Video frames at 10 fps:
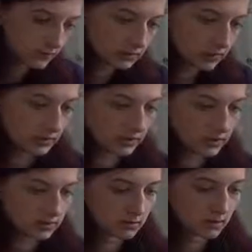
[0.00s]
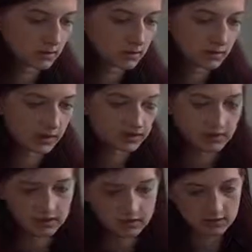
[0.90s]
Maybe that doesn't work. You might have to
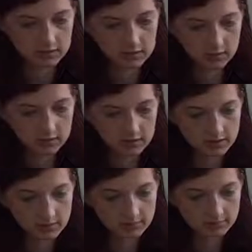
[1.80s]
click on the table arrangement.